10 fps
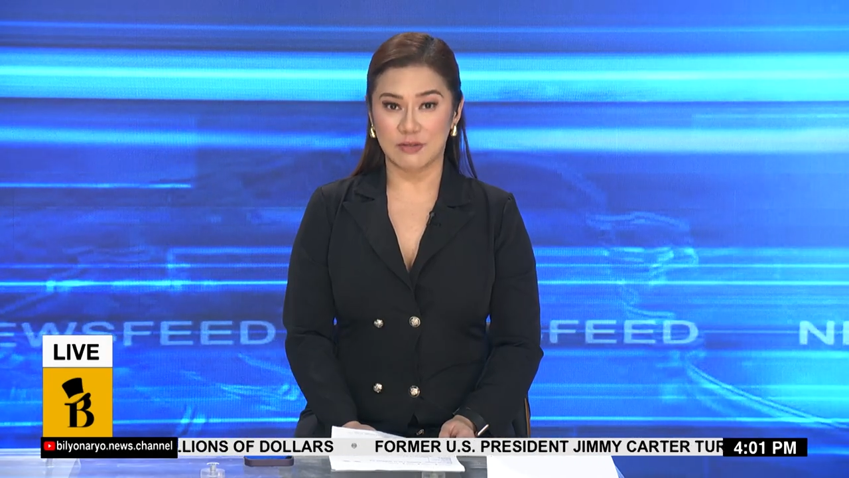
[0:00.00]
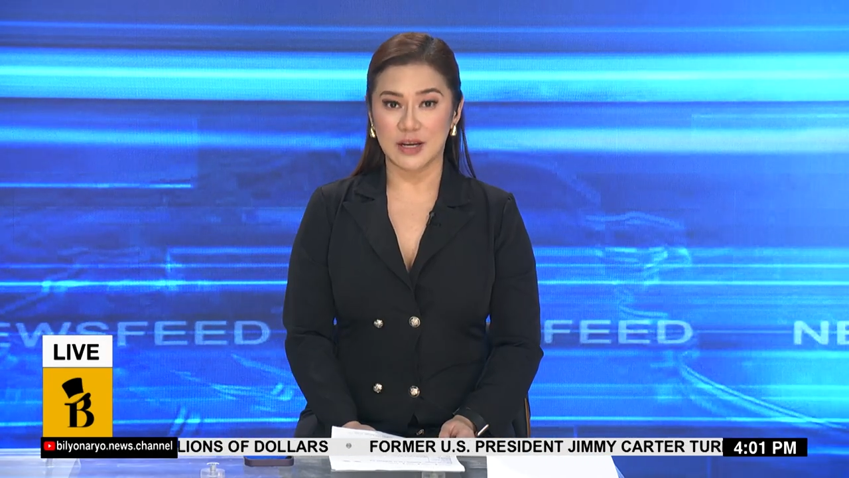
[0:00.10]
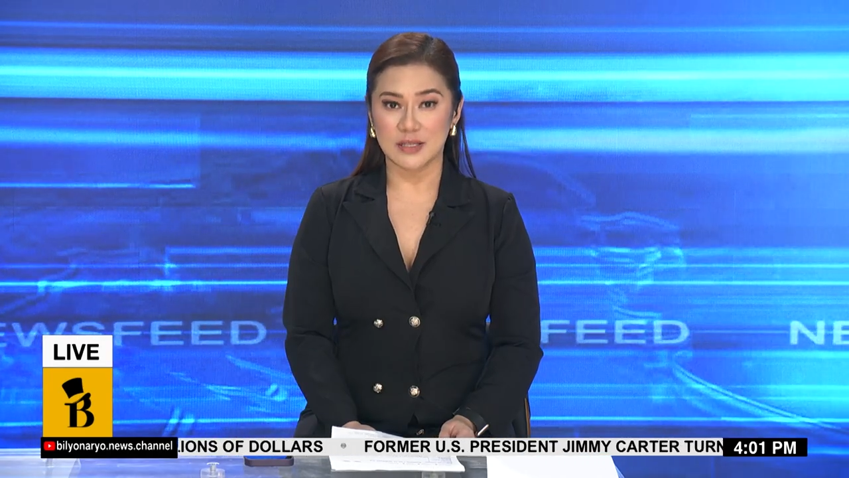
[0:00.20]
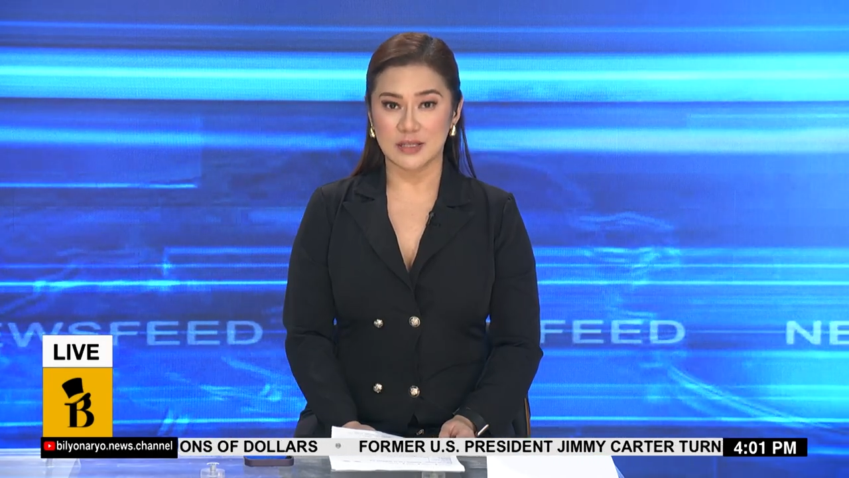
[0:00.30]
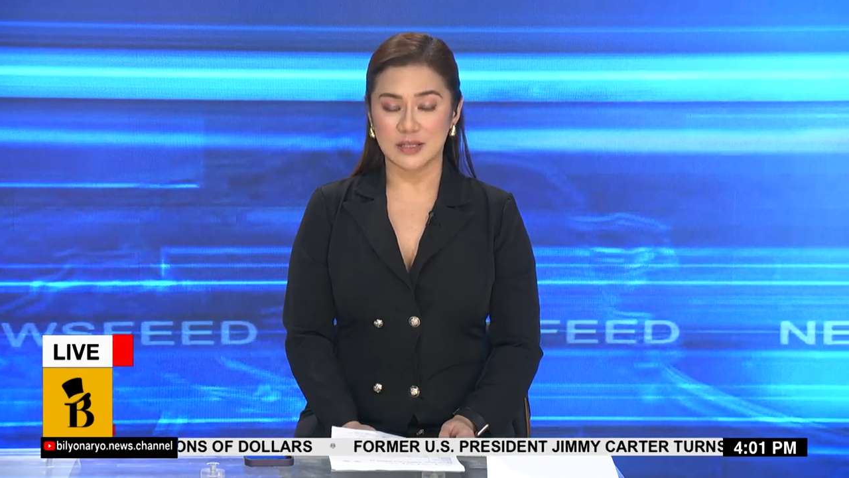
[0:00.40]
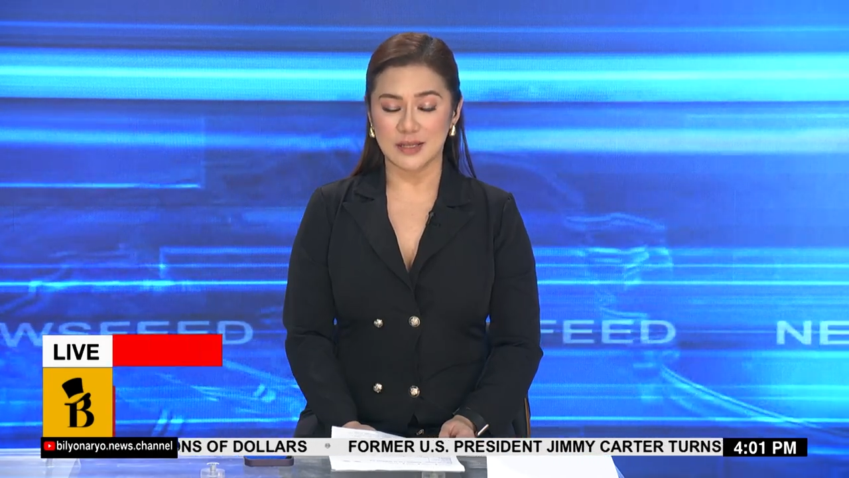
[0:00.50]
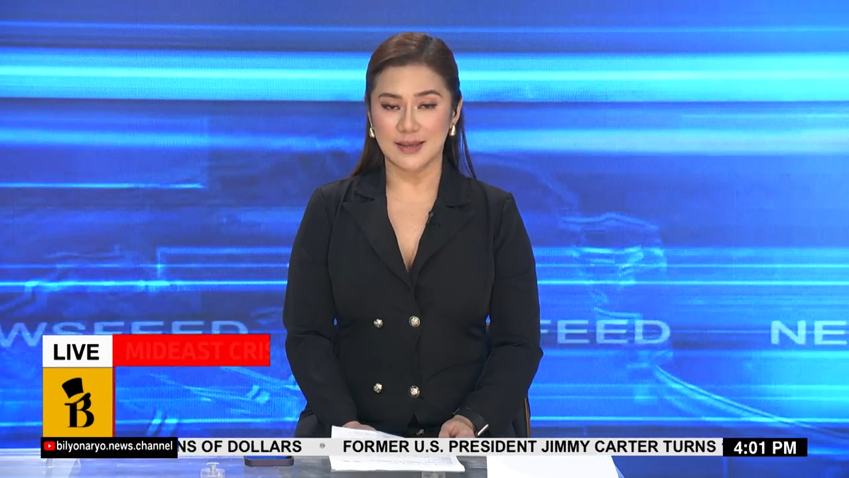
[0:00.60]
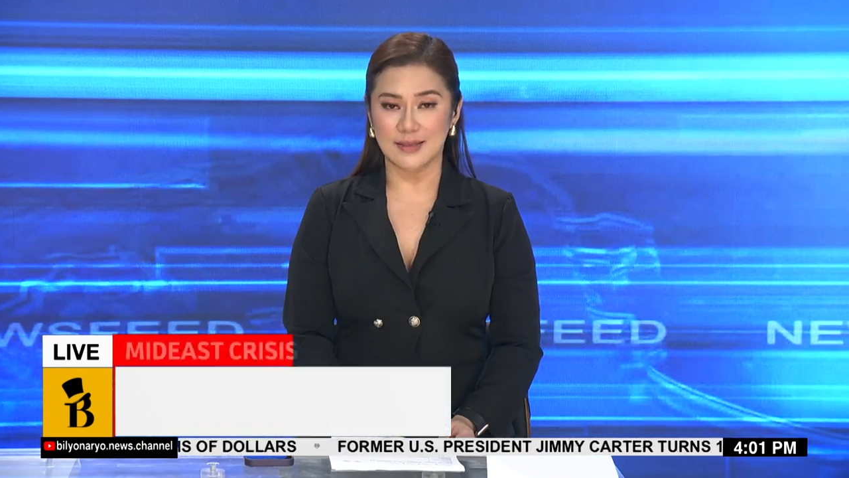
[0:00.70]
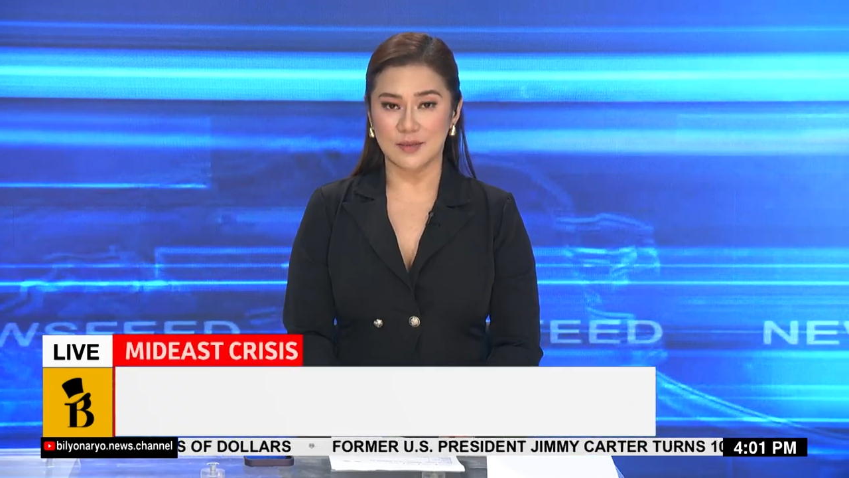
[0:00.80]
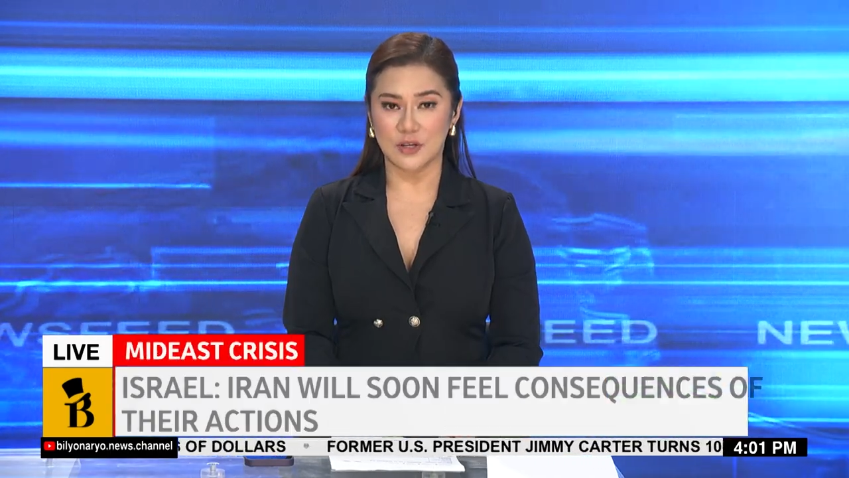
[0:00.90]
crisis
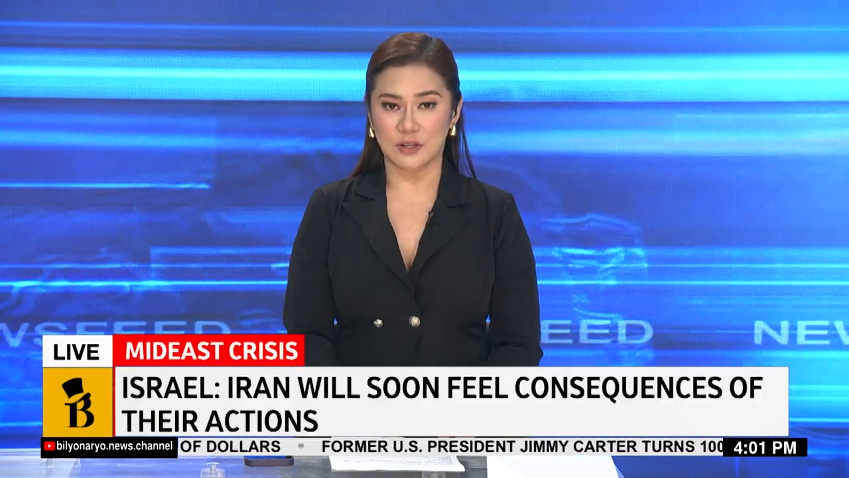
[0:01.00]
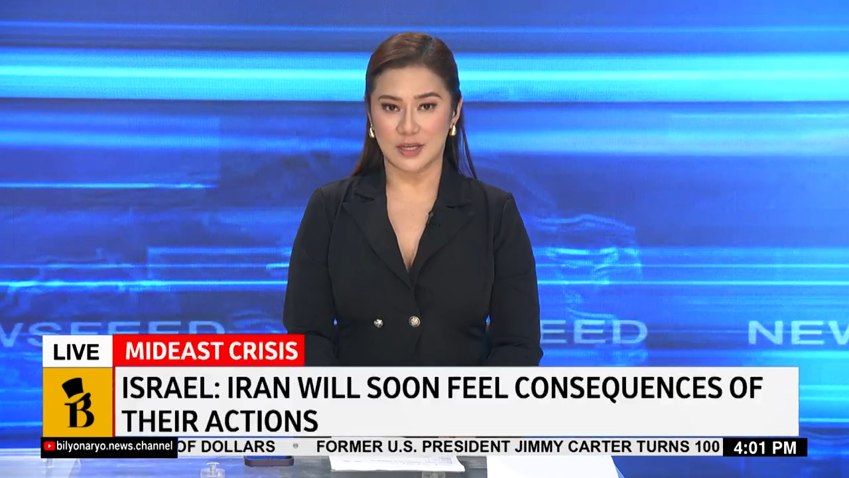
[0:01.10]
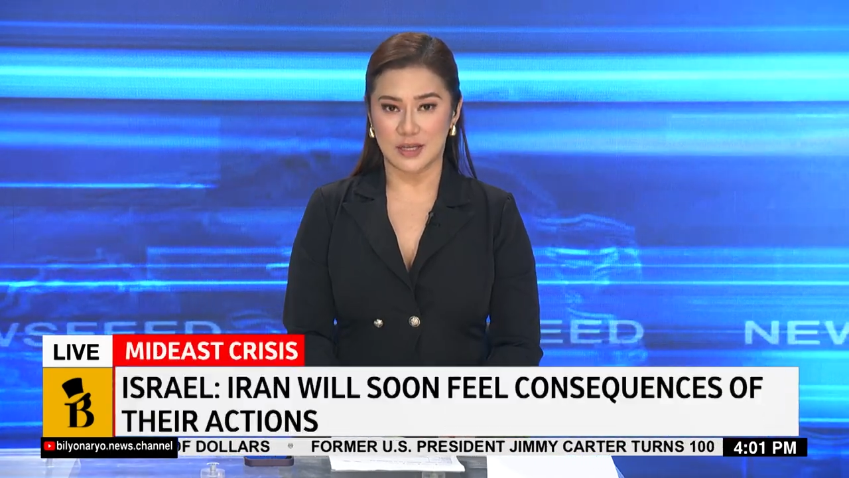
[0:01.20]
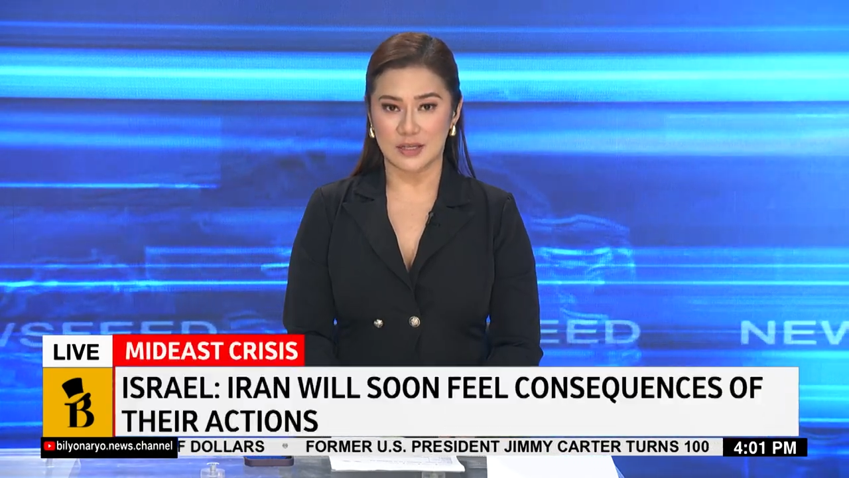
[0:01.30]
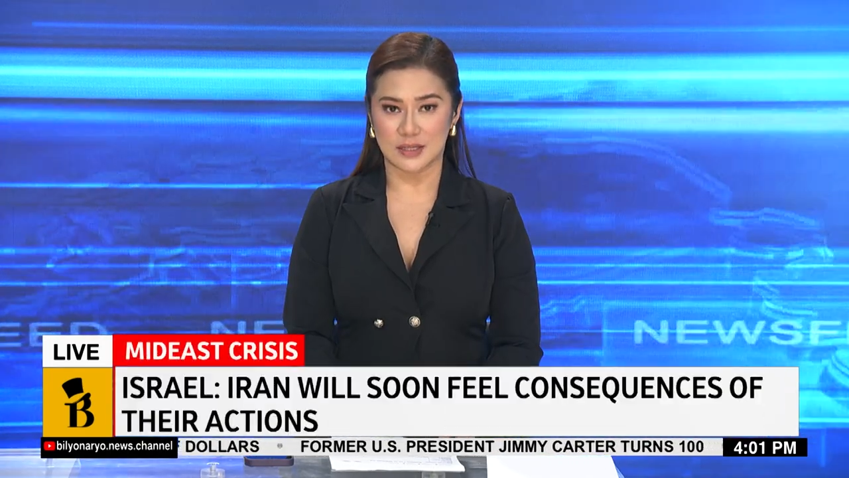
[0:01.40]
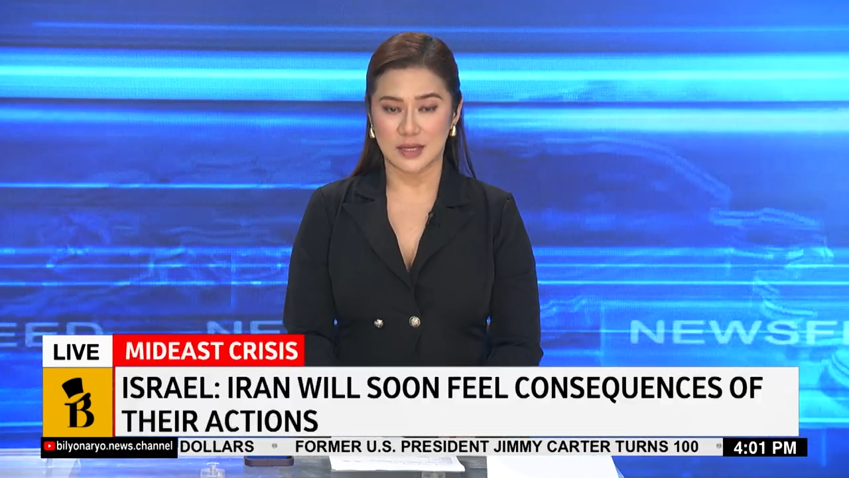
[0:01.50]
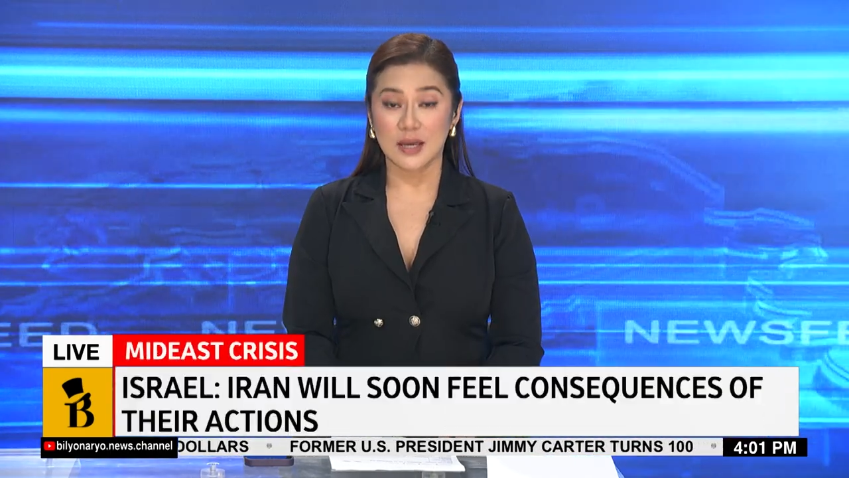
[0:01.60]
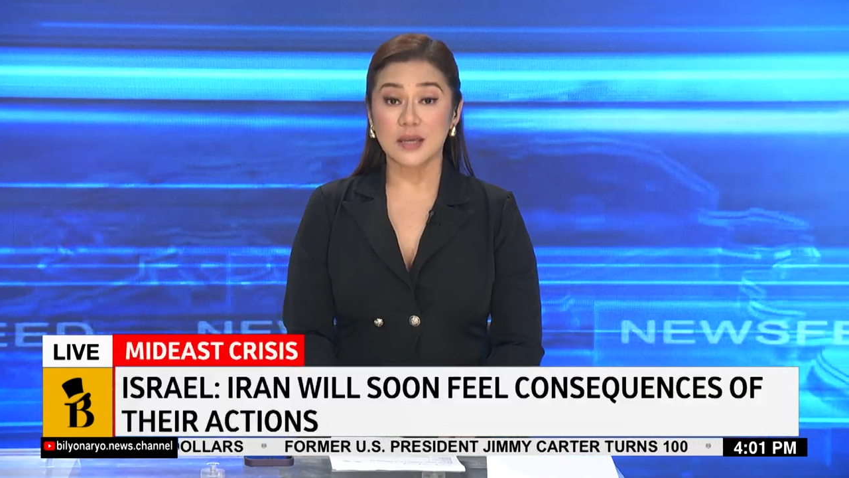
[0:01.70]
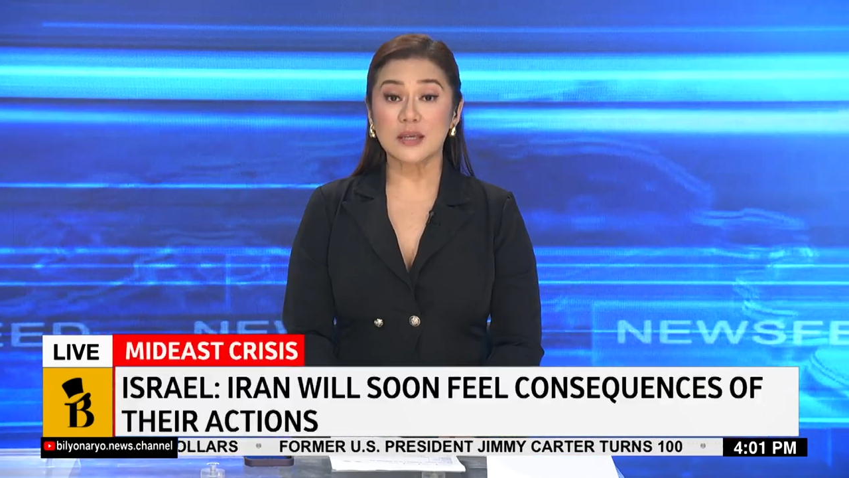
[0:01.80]
in the Middle East,